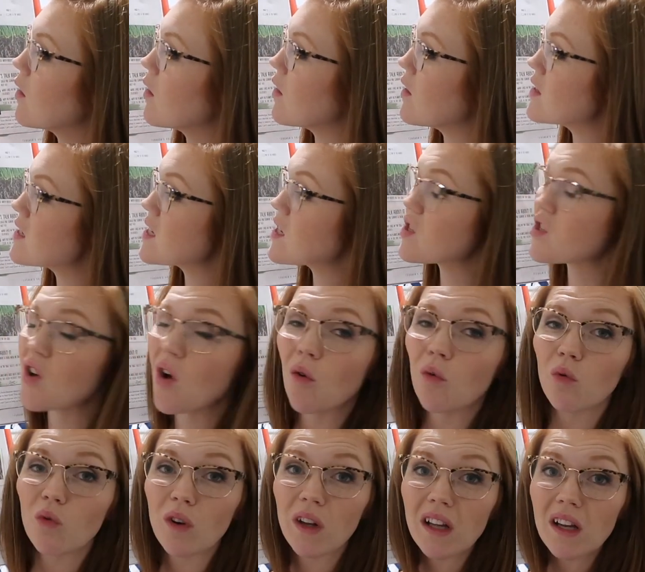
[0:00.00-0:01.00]
this is
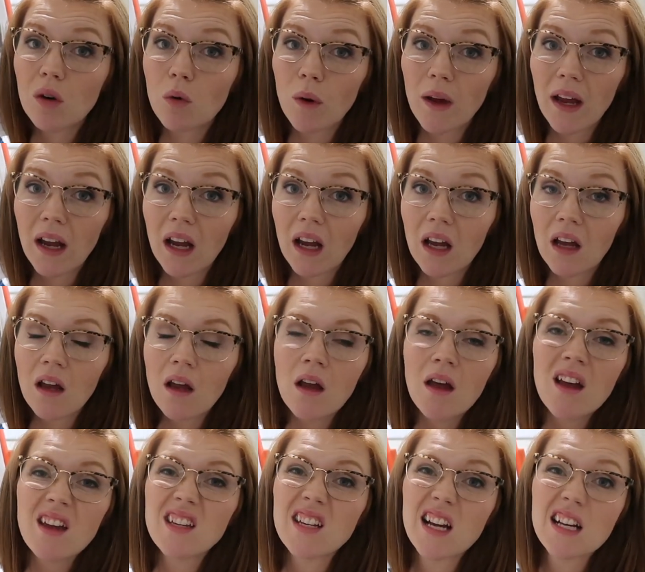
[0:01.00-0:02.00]
really quick,
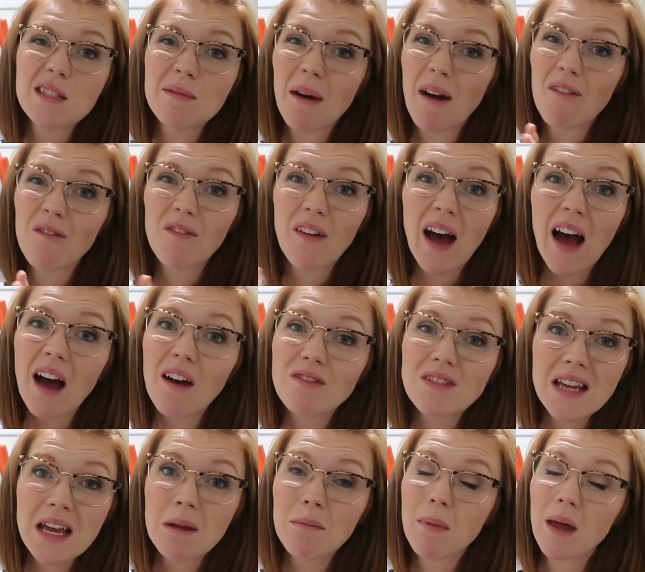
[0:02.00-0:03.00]
takes about
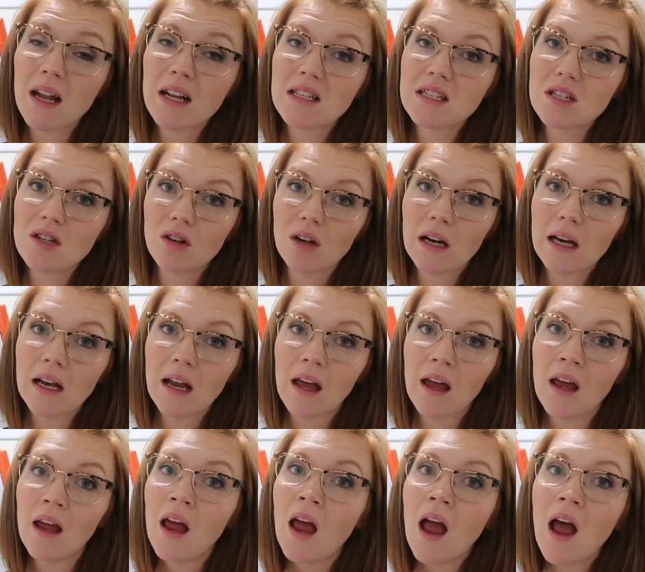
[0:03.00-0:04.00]
5-10 minutes to read
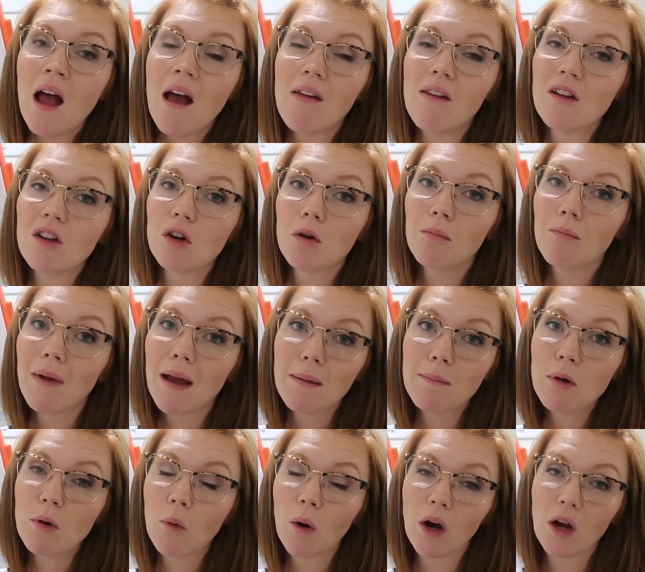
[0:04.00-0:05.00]
it, and then you're
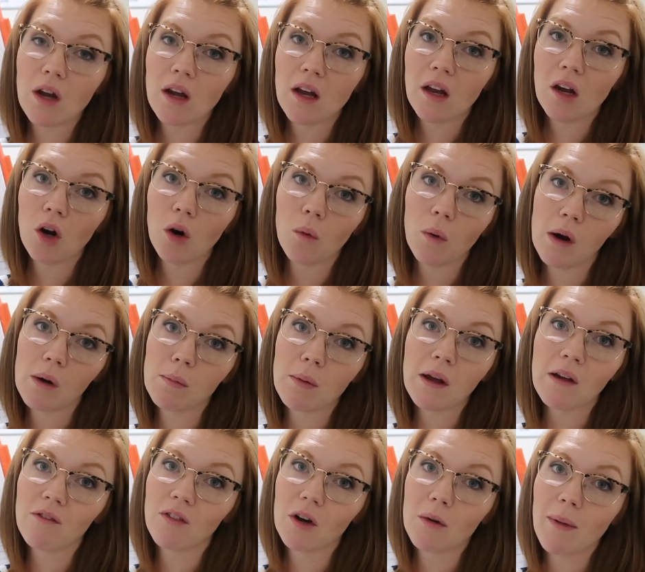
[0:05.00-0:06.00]
maybe working in her
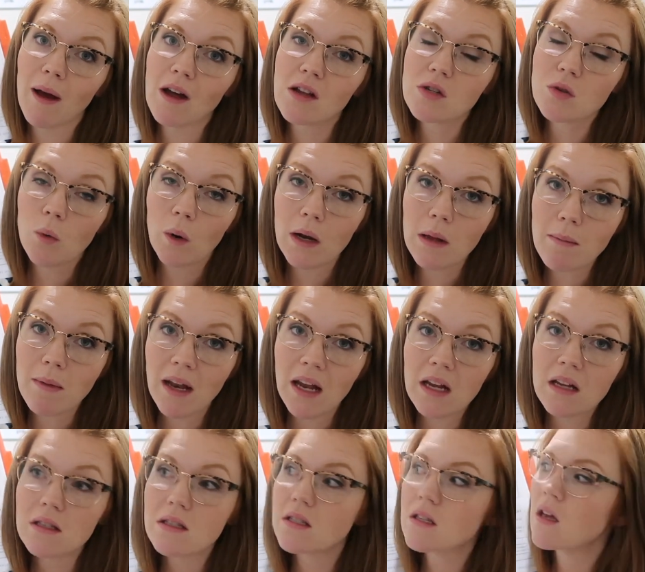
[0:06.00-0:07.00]
workbook for about 20
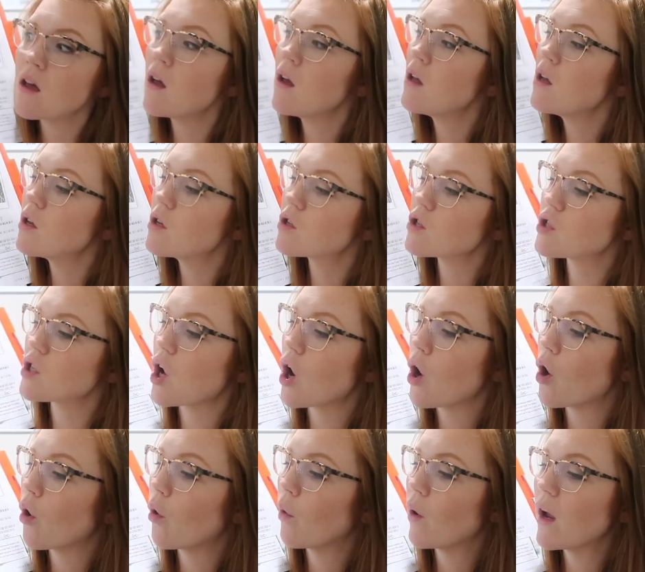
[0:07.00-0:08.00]
minutes.
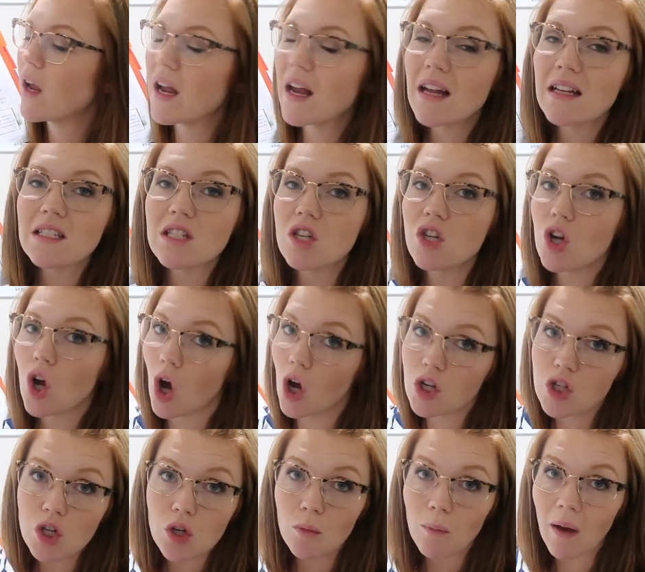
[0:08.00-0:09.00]
So it's
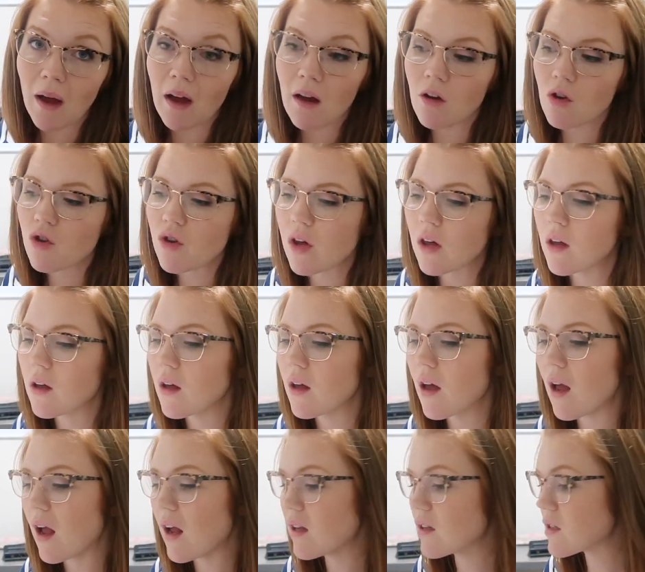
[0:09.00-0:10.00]
not too much,
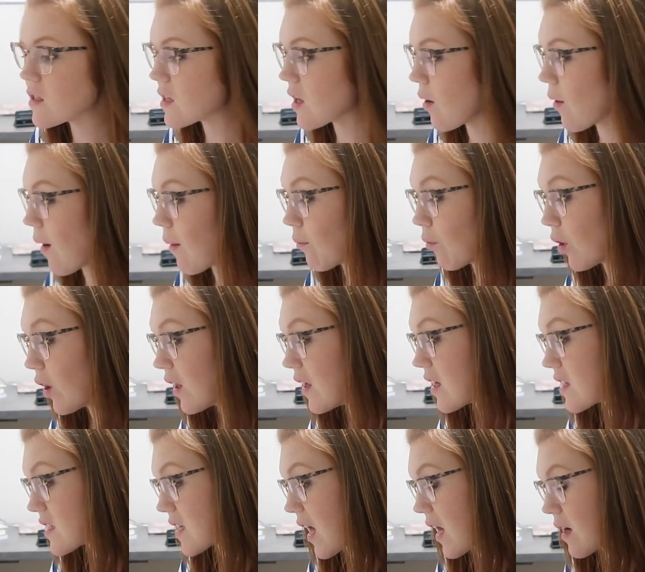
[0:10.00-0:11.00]
and so I'm really
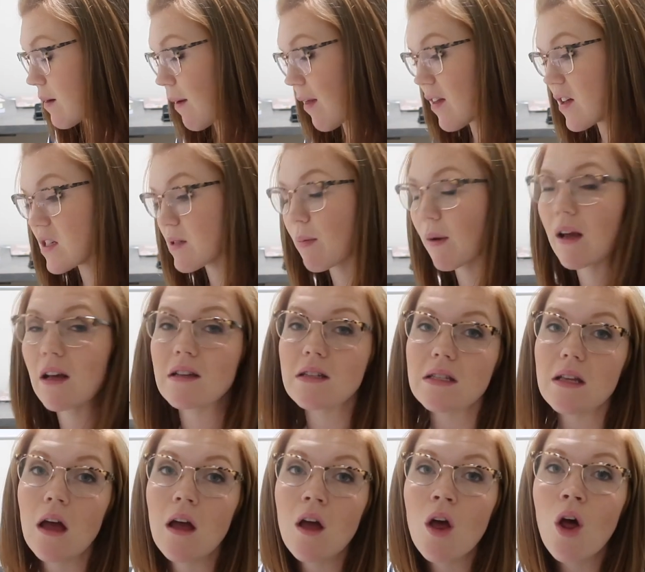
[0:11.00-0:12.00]
excited about this
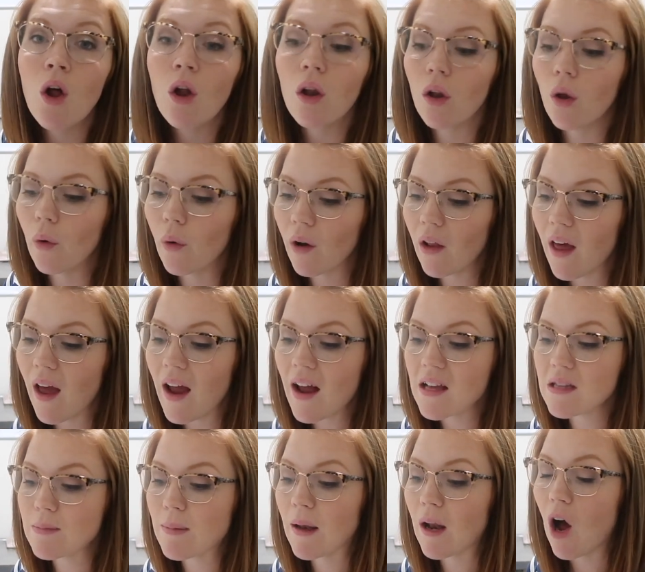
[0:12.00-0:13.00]
because Lorelai
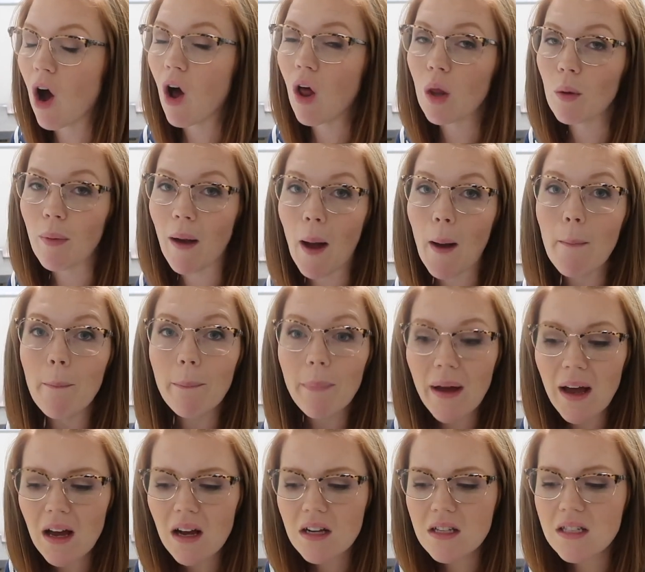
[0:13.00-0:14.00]
has been all about
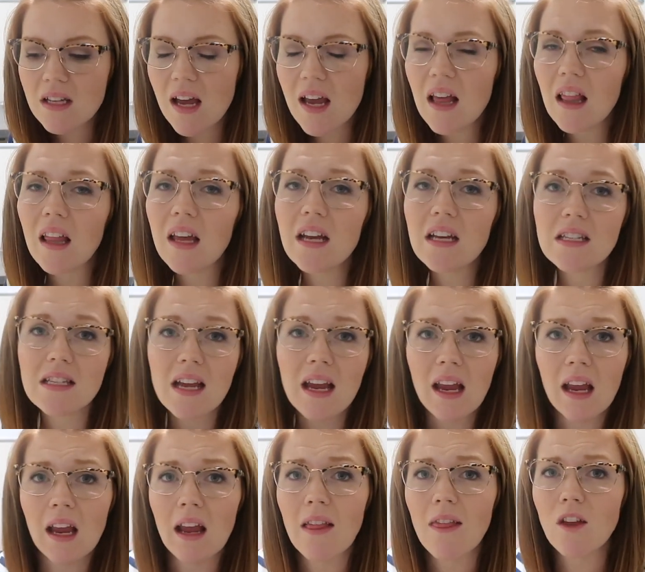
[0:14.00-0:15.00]
bugs lately,
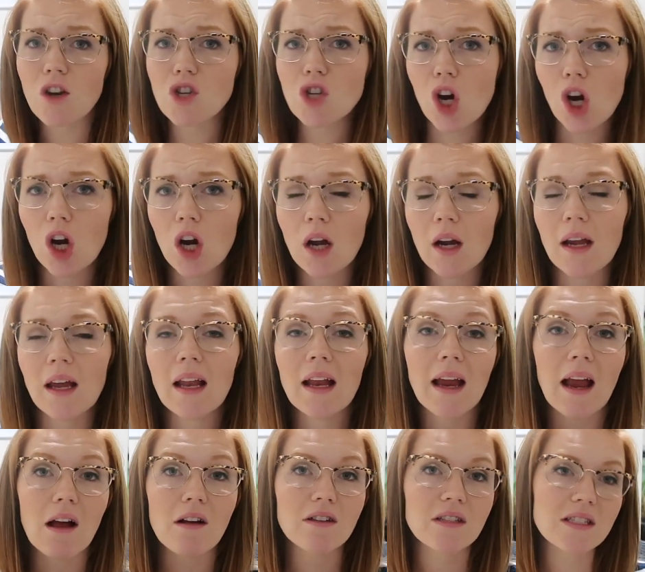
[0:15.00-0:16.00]
digging in the dirt,
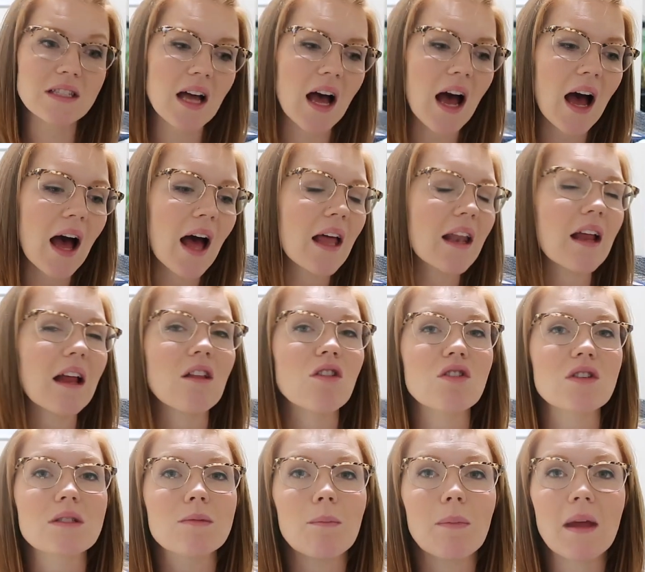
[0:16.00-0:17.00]
getting outside, and
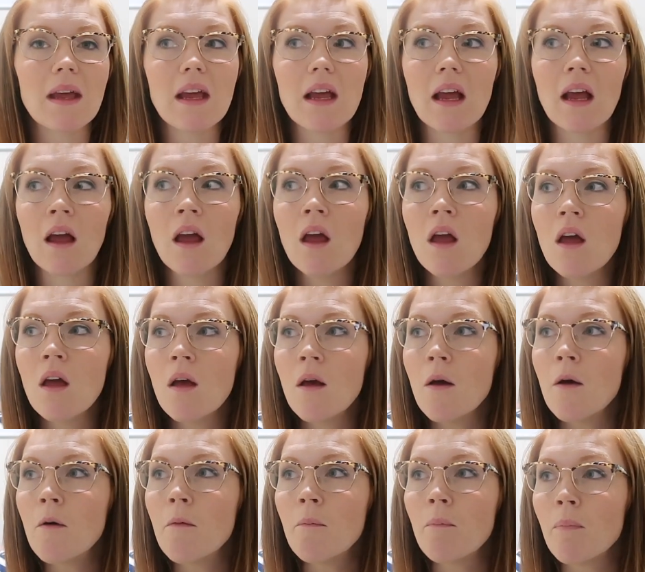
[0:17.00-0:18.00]
just being
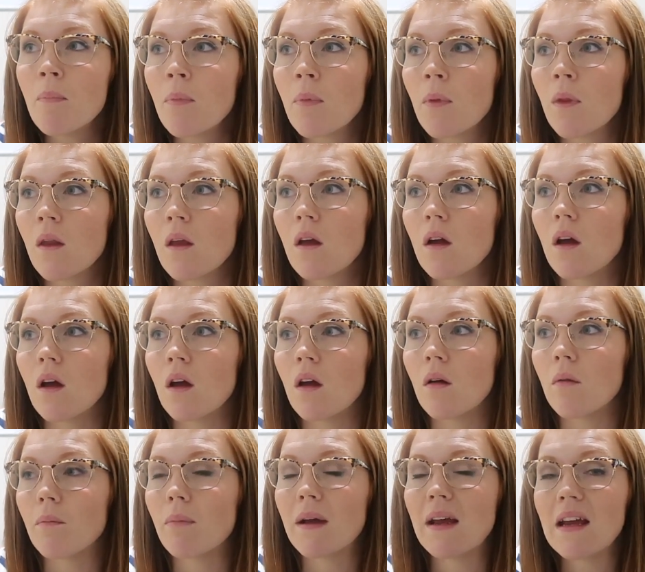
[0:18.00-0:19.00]

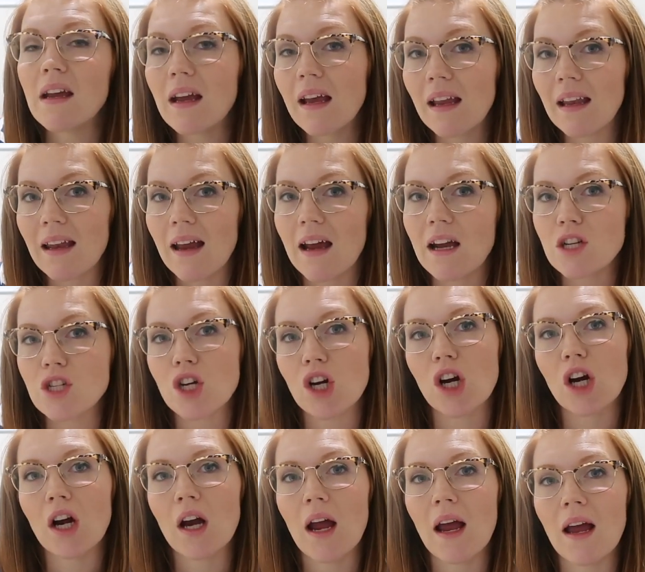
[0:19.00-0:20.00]
in
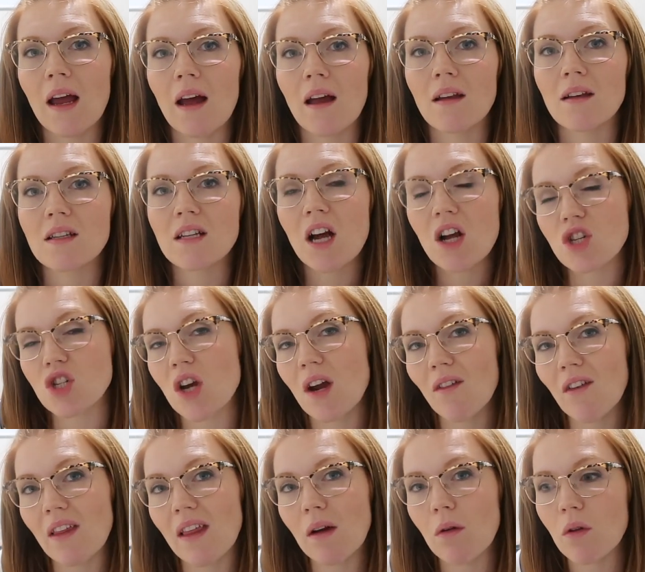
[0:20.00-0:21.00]
nature and touching
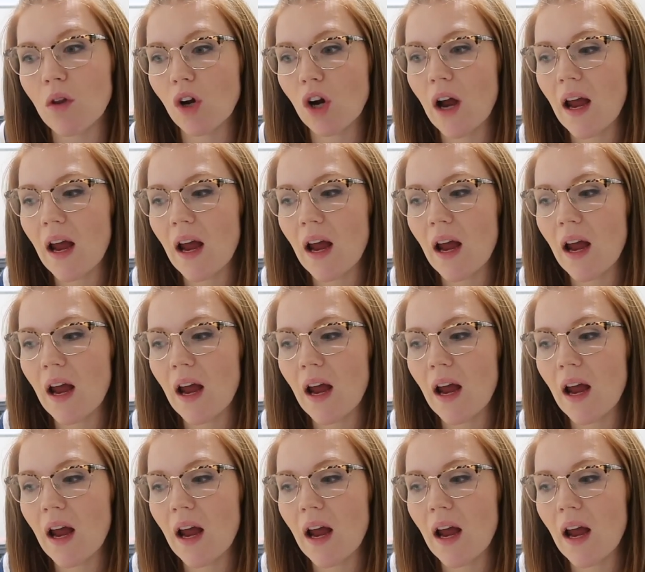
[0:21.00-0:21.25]
everything with her